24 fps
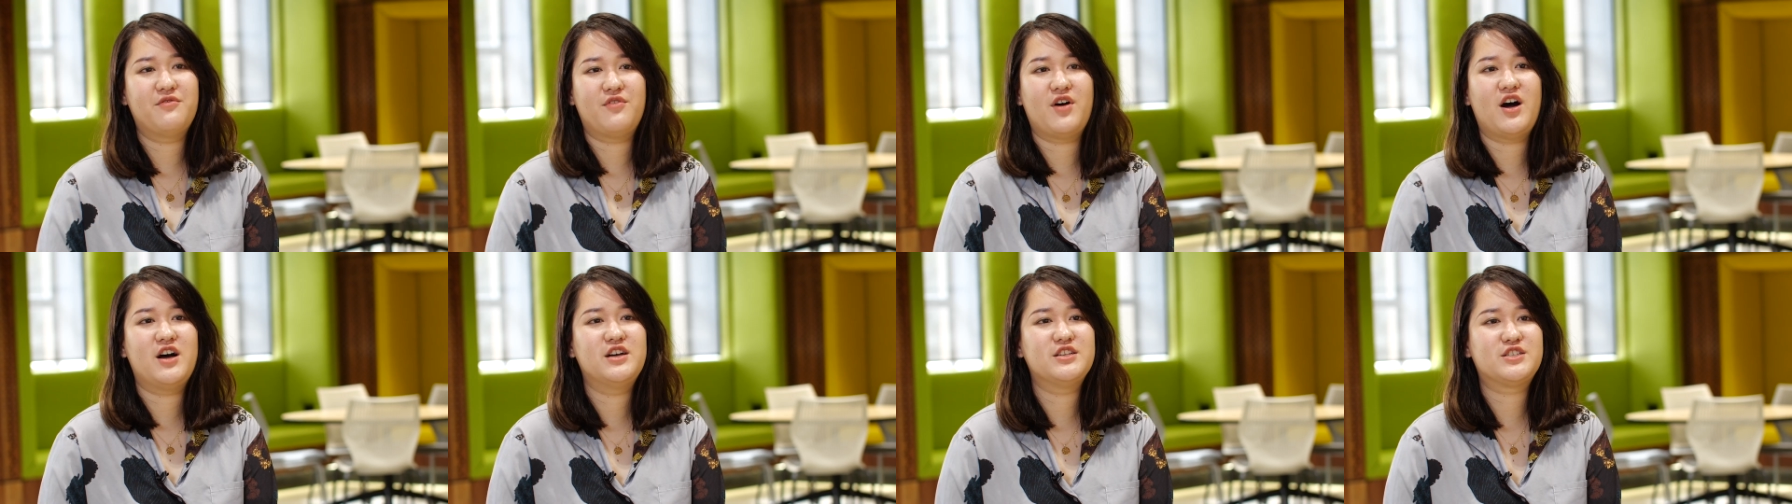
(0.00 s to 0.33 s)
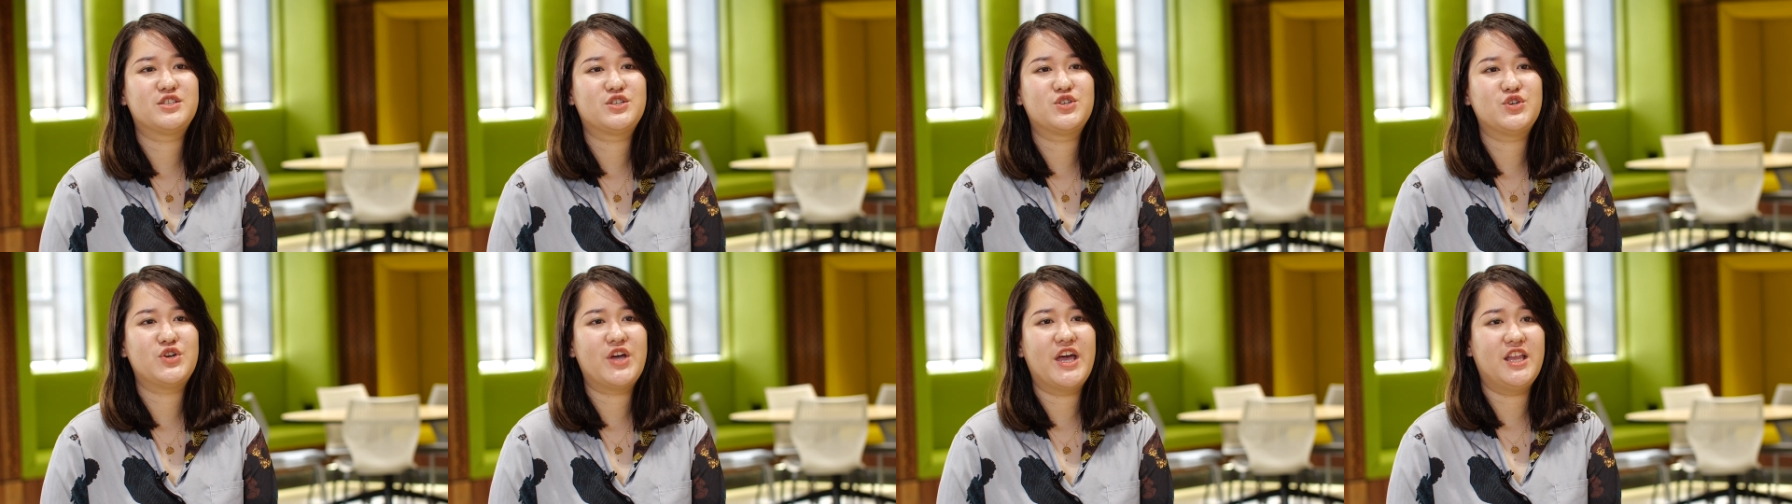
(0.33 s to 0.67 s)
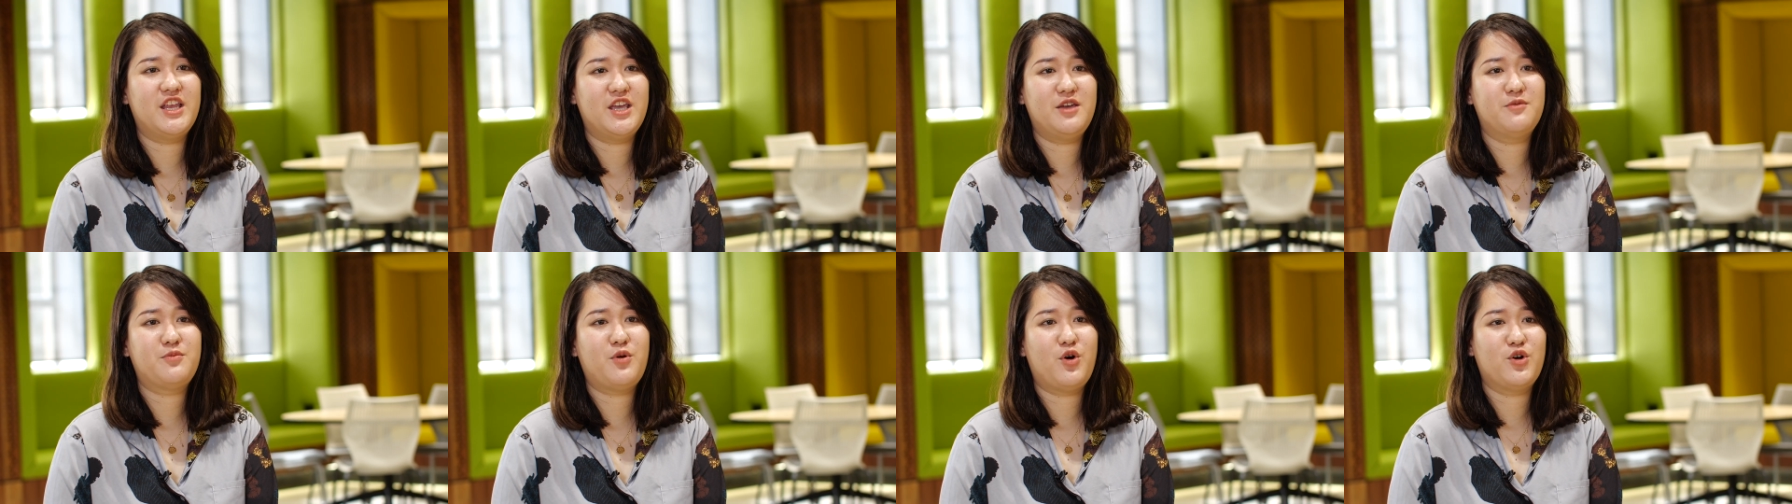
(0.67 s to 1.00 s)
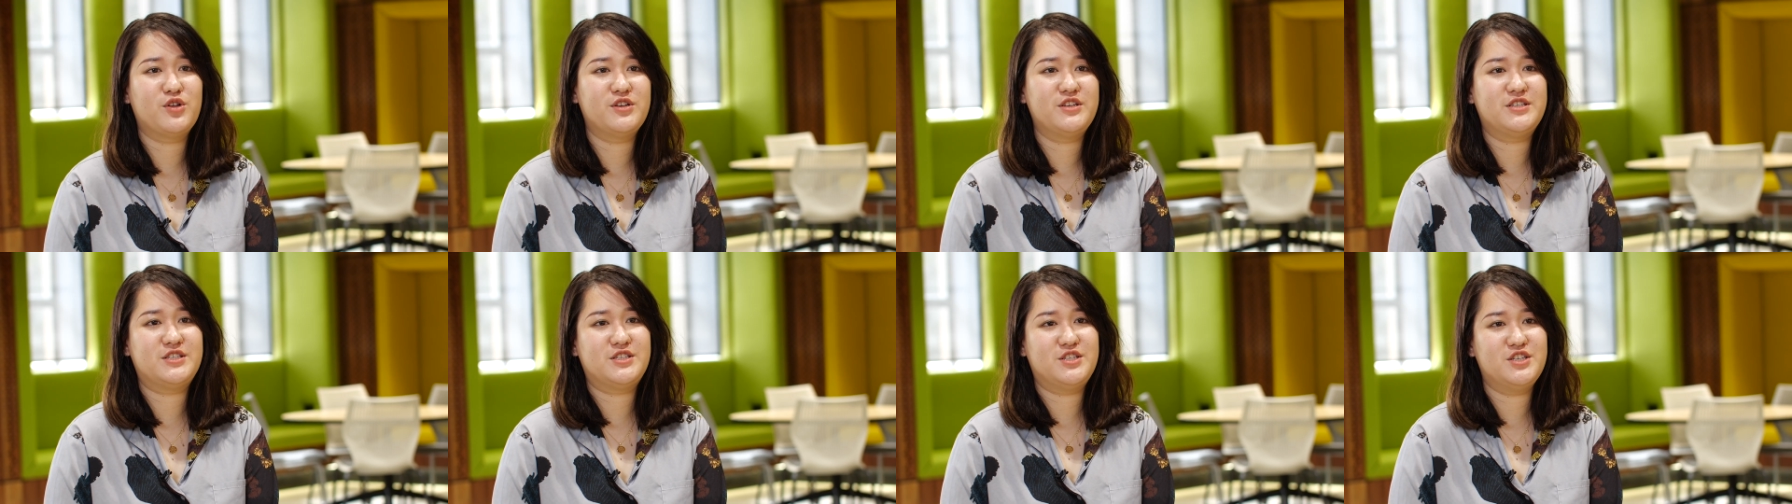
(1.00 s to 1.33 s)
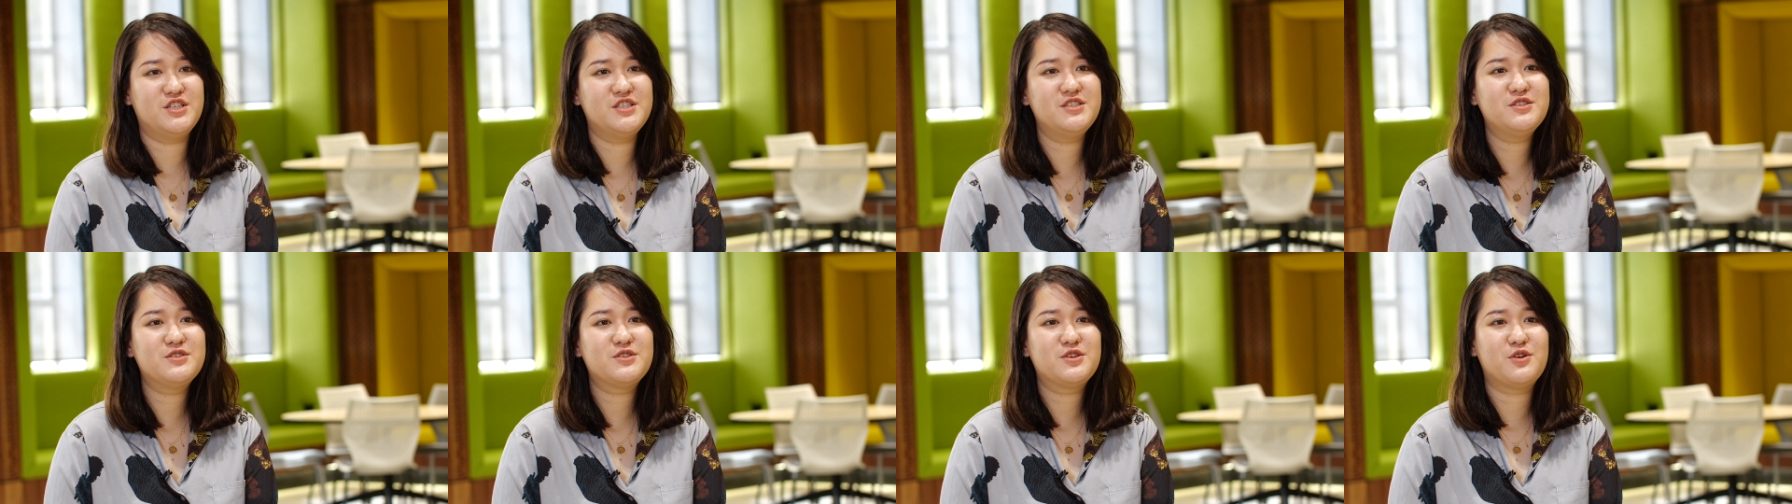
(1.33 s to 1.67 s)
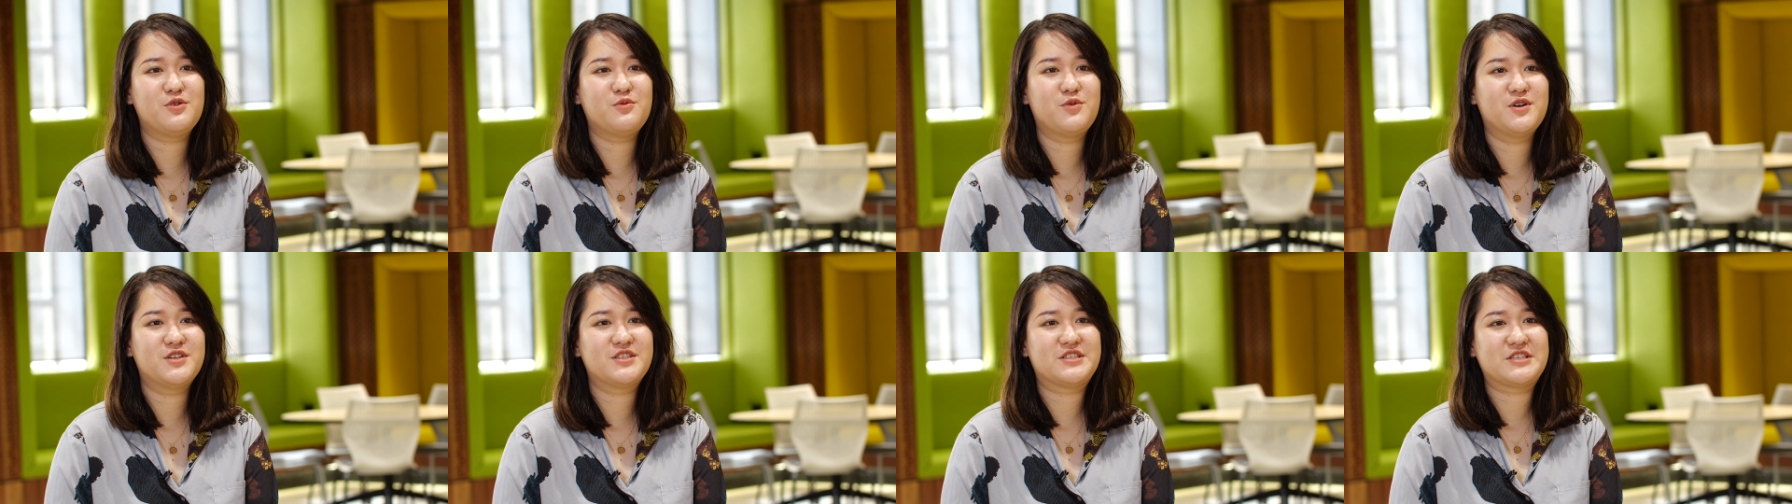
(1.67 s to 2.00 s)
advice to any poly student
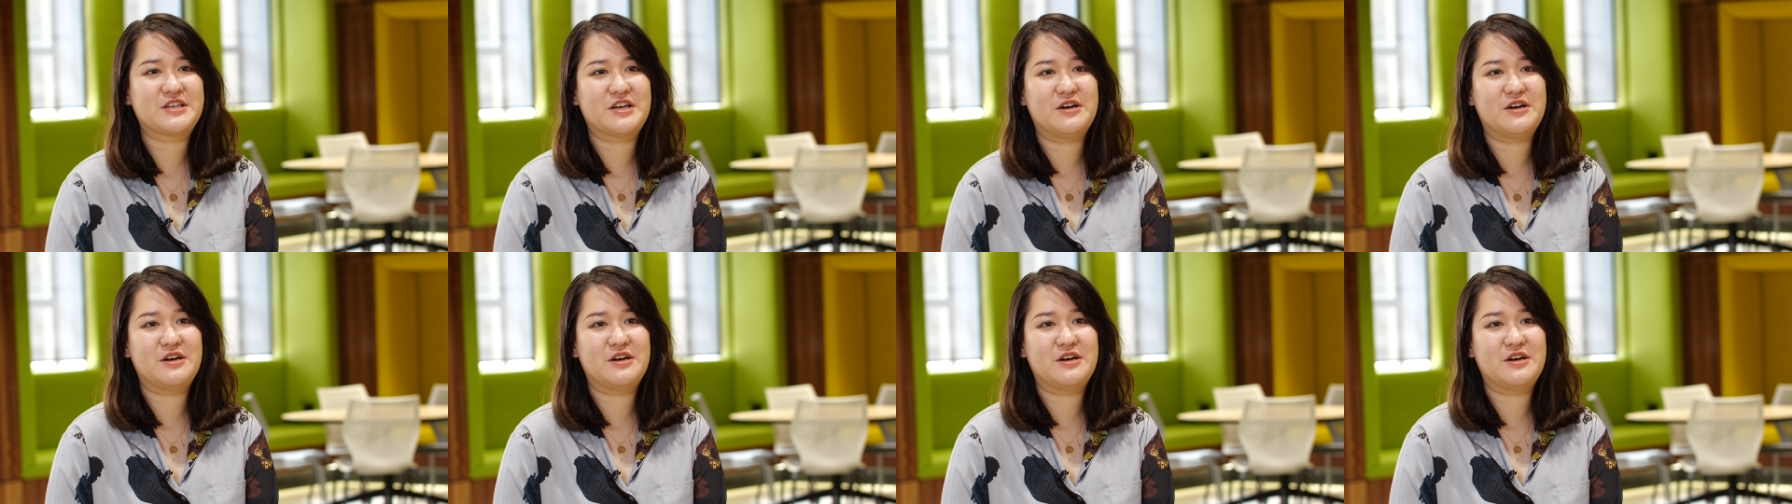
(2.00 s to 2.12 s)
who wants